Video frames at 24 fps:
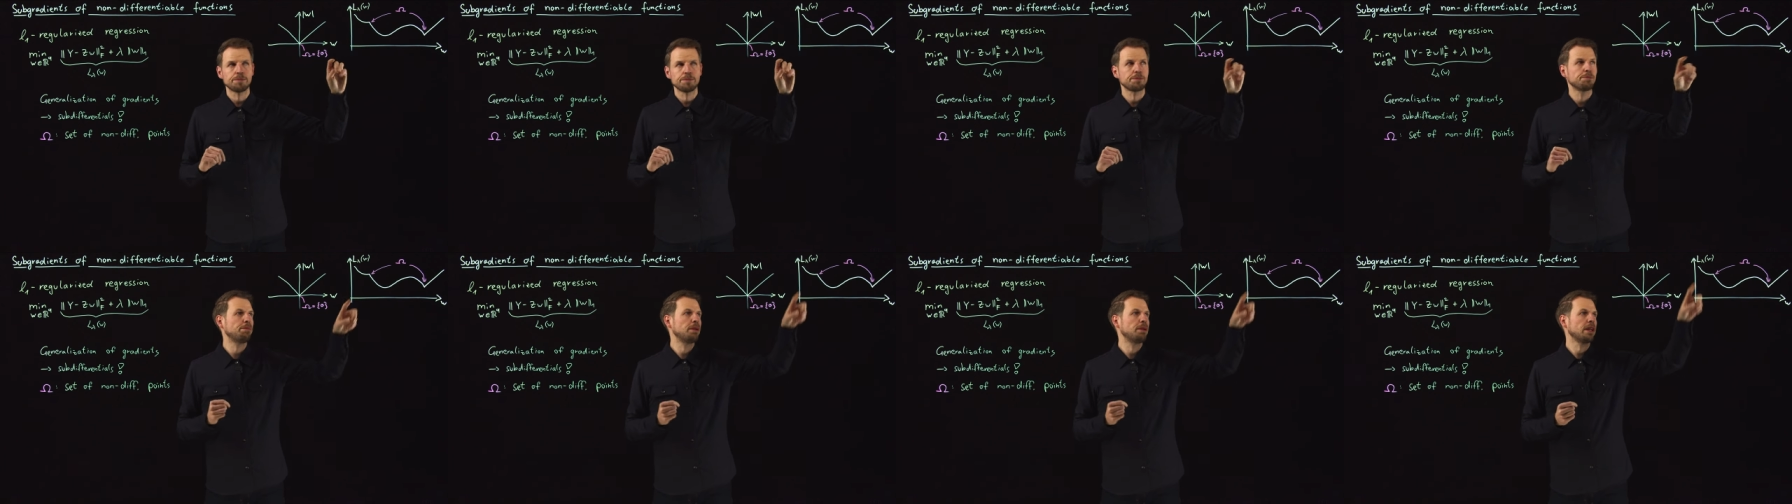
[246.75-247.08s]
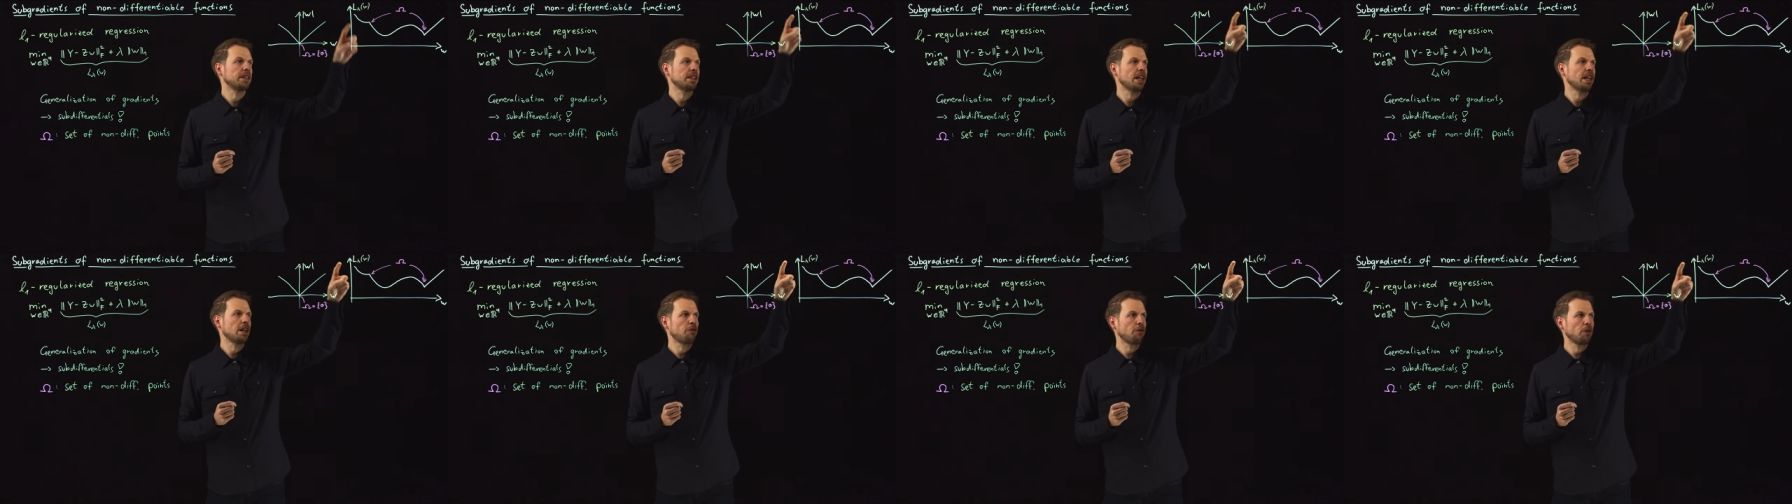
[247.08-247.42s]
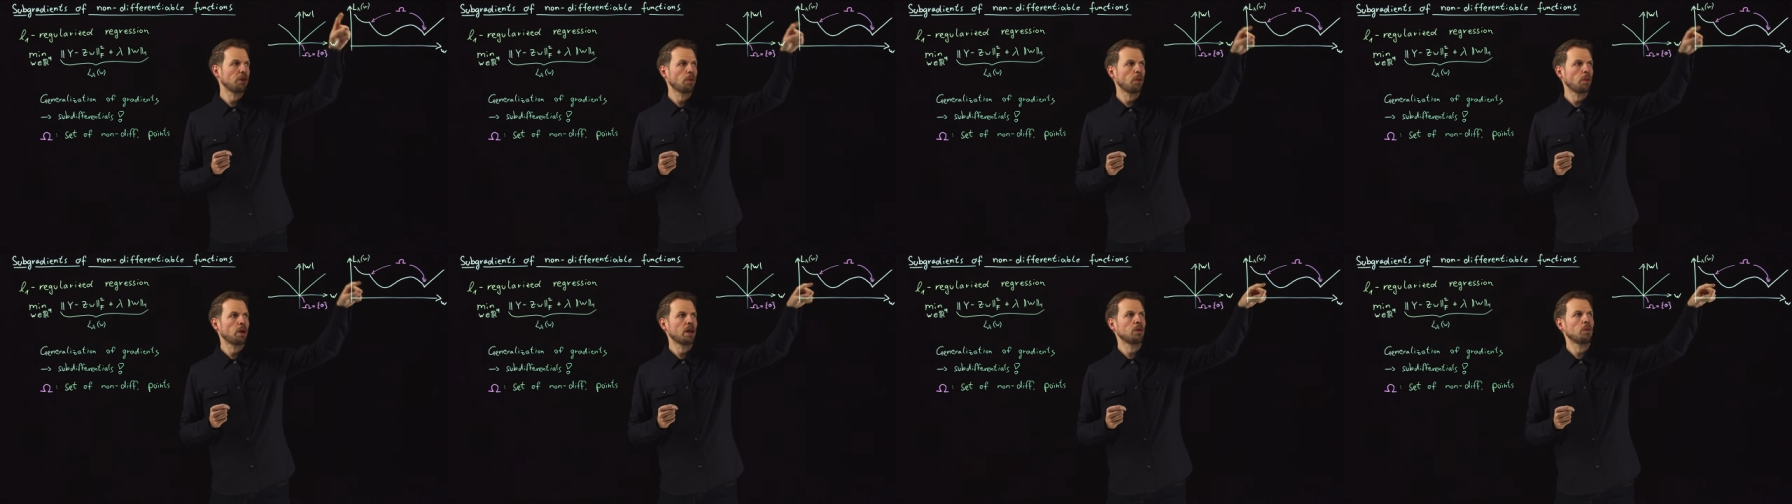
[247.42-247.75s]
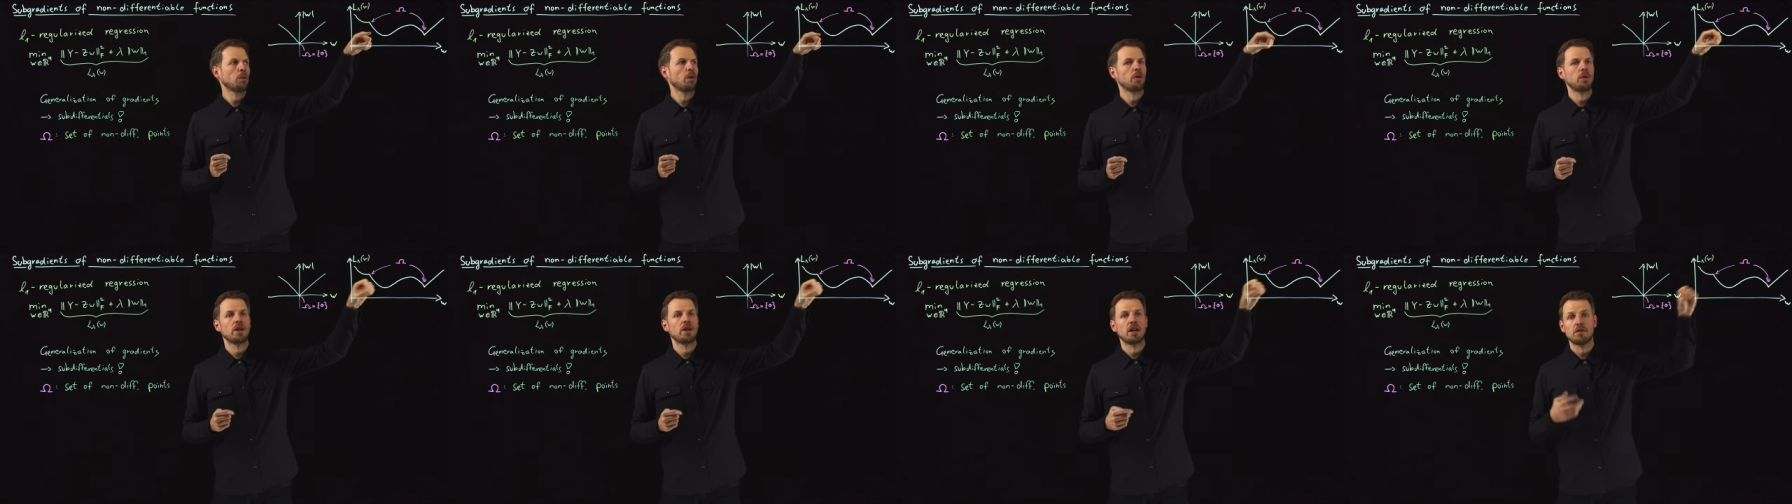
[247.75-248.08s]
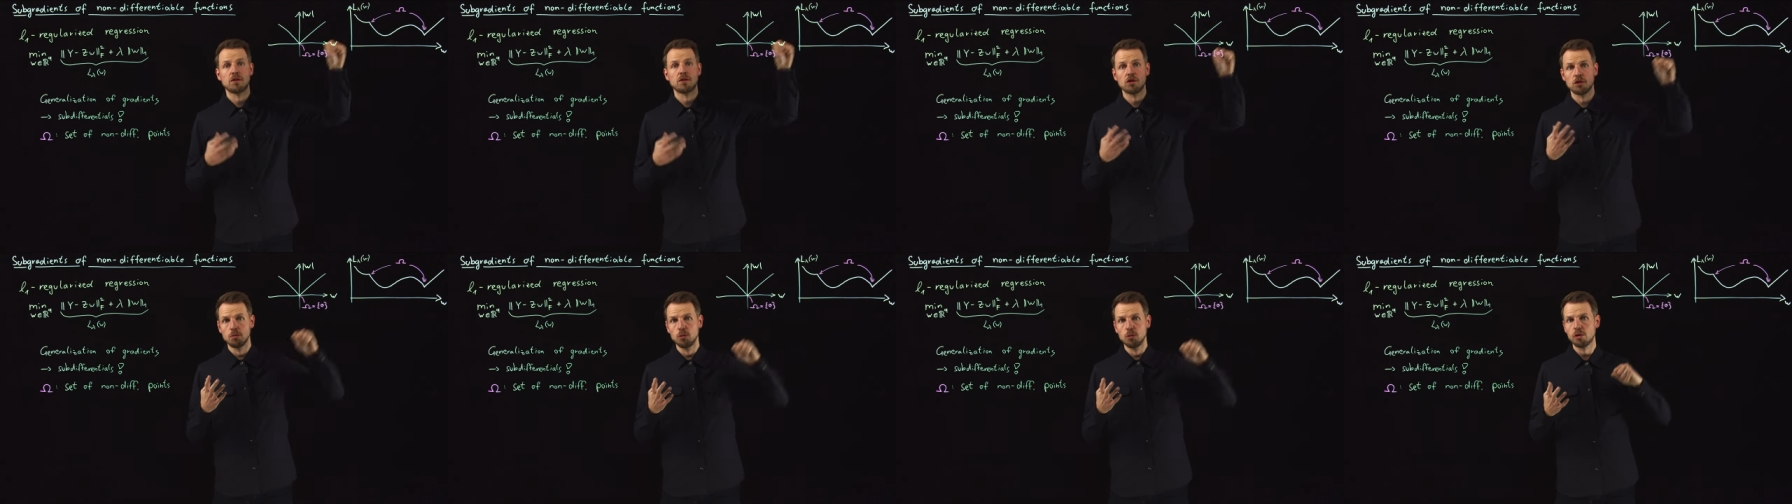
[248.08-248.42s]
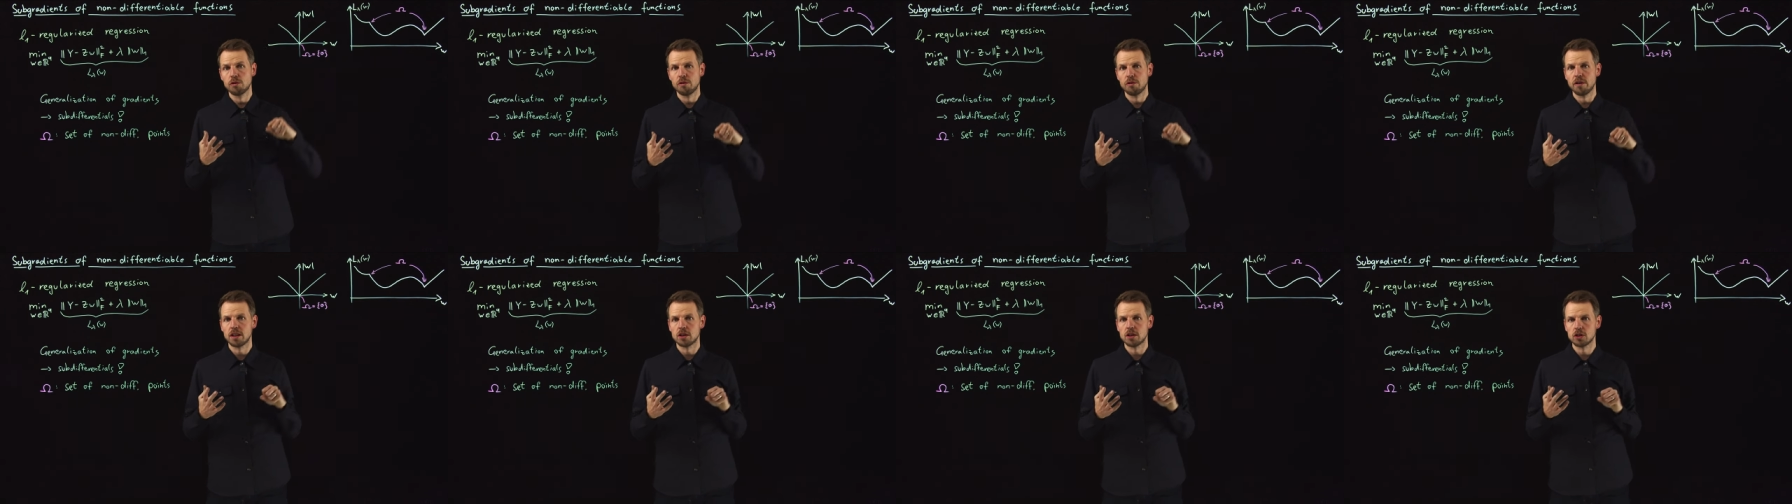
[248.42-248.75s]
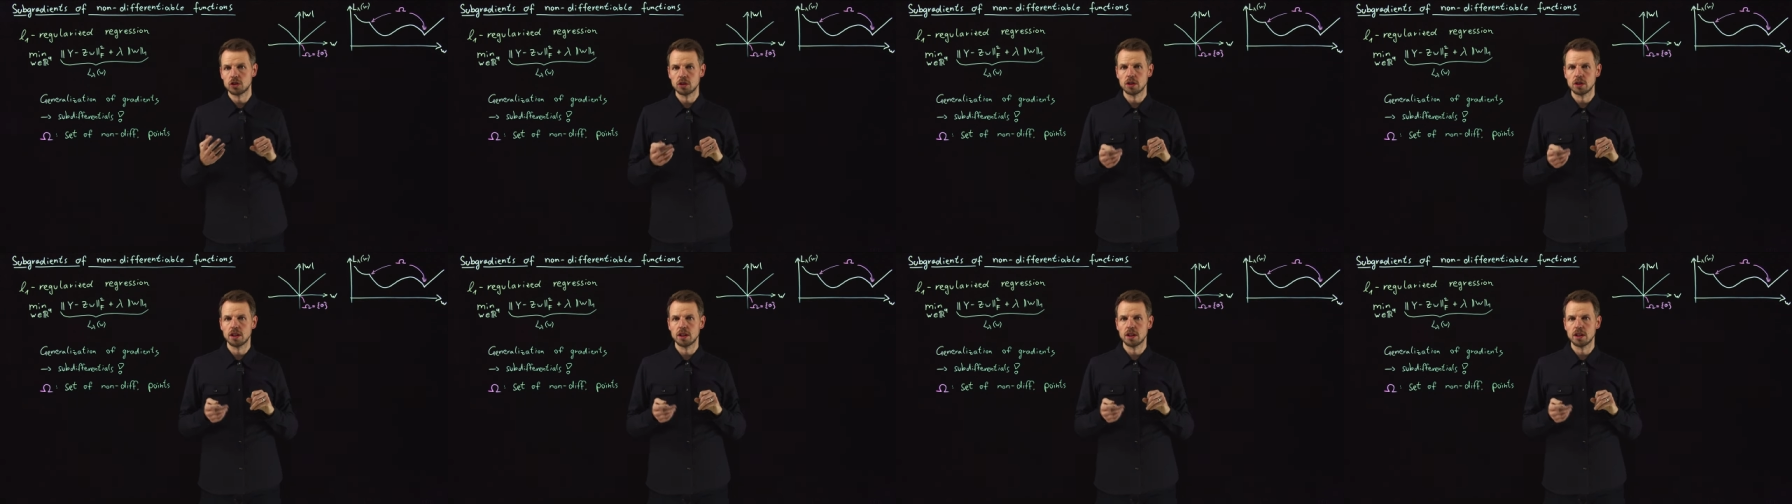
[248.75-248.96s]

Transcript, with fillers: but everywhere where we have a smooth function,